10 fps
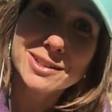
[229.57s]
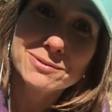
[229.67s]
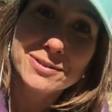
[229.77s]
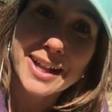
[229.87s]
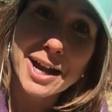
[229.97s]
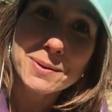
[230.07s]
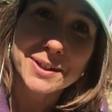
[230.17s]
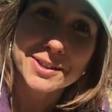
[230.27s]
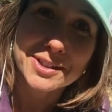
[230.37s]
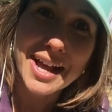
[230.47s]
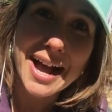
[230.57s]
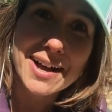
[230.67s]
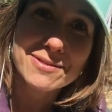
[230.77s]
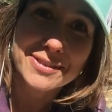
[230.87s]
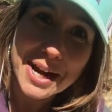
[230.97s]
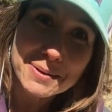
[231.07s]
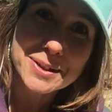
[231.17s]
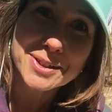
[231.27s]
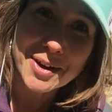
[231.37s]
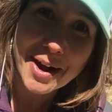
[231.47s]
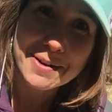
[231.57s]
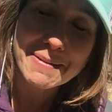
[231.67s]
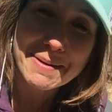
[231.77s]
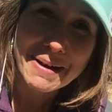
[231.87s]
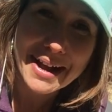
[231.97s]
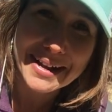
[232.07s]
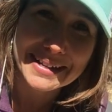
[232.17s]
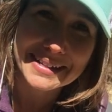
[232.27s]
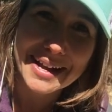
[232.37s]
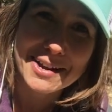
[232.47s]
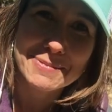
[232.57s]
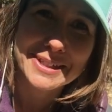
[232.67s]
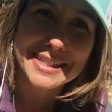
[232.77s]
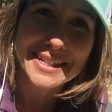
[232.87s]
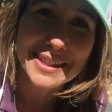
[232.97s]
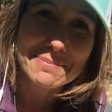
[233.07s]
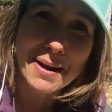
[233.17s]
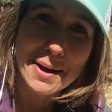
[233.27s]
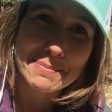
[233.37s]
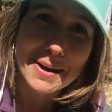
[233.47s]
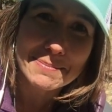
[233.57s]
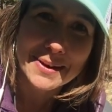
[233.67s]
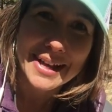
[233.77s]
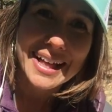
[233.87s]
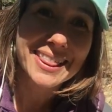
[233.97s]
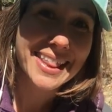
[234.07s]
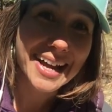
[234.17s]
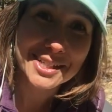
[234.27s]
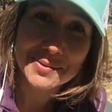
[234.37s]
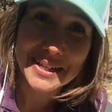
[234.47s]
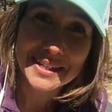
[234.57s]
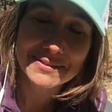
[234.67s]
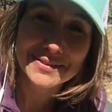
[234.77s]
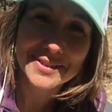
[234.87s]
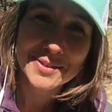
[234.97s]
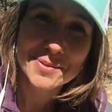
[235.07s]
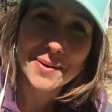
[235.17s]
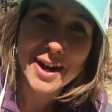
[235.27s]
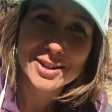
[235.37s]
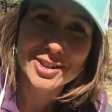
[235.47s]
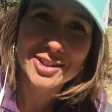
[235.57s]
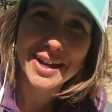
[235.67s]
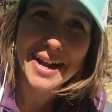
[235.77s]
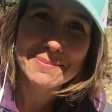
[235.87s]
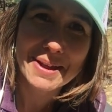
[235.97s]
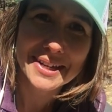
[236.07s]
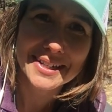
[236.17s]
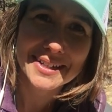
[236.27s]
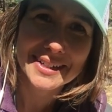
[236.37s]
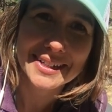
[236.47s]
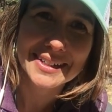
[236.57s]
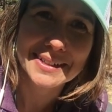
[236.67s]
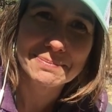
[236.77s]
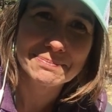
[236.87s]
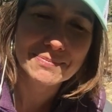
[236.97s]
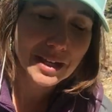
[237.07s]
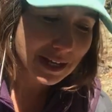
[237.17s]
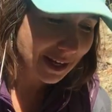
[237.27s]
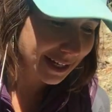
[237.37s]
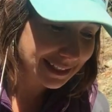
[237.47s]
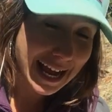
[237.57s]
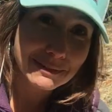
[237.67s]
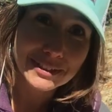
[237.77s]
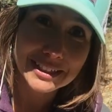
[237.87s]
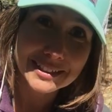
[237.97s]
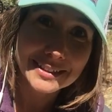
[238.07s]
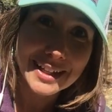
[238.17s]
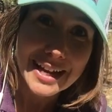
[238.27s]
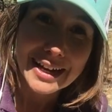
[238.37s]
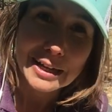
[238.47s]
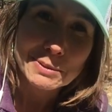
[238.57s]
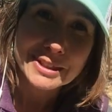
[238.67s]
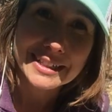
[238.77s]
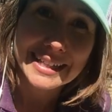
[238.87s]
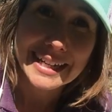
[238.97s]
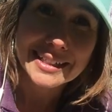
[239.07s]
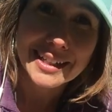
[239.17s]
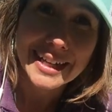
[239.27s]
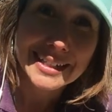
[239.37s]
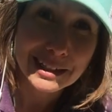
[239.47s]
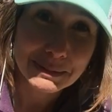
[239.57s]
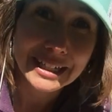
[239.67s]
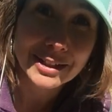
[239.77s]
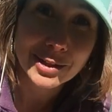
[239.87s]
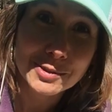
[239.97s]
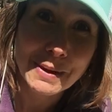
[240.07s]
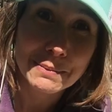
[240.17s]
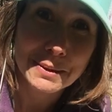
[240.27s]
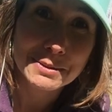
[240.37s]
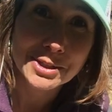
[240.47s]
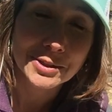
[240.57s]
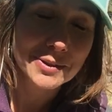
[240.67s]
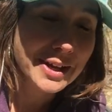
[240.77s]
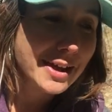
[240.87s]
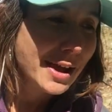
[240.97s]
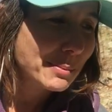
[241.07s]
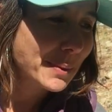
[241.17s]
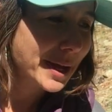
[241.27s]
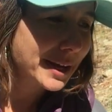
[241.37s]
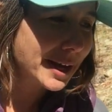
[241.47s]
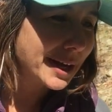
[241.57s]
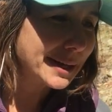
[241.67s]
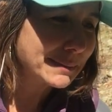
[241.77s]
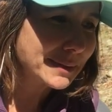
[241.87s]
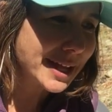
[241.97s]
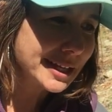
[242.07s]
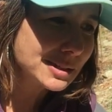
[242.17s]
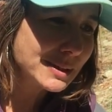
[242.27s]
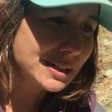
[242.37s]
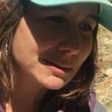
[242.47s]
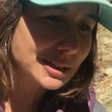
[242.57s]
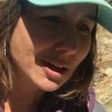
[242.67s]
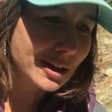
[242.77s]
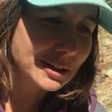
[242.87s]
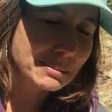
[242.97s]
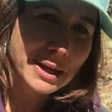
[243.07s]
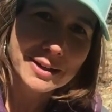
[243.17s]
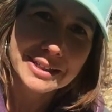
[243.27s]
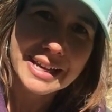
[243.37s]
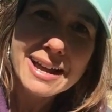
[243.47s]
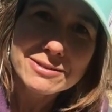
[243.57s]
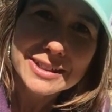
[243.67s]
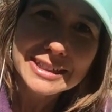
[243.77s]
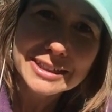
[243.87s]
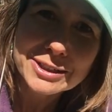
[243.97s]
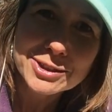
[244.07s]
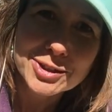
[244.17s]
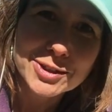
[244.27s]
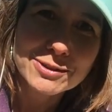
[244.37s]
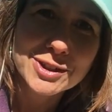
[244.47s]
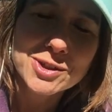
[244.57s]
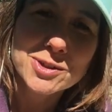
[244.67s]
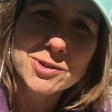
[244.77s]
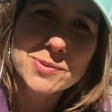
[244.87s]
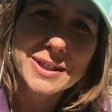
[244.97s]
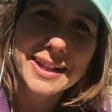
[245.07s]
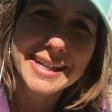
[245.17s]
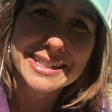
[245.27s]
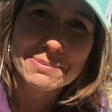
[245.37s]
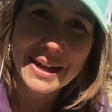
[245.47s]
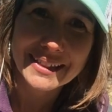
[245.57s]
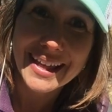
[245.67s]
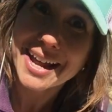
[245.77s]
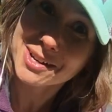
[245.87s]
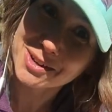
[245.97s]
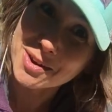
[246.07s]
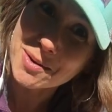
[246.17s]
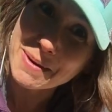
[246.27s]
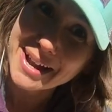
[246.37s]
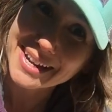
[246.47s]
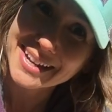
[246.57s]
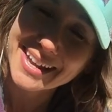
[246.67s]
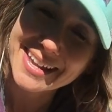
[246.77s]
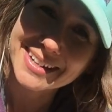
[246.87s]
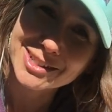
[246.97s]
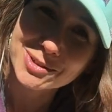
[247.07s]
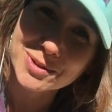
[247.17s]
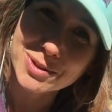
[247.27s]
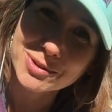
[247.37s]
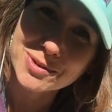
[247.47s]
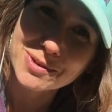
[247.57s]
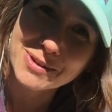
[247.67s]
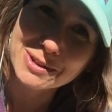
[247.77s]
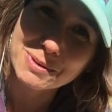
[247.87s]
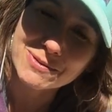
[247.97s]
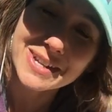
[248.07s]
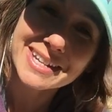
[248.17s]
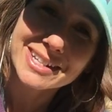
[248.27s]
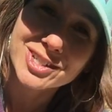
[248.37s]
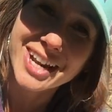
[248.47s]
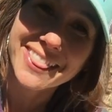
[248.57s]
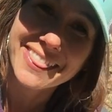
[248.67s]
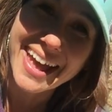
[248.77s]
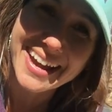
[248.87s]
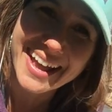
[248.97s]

some flowers. Flowers are on my mind. I've been seeing them pop up. Last week, if you watched, I painted a daffodil. I almost said dandelion because I'm seeing pop up too. But last week it was all about a daffodil. So if you would like to paint that, you can go back and scroll through the Facebook feed and check that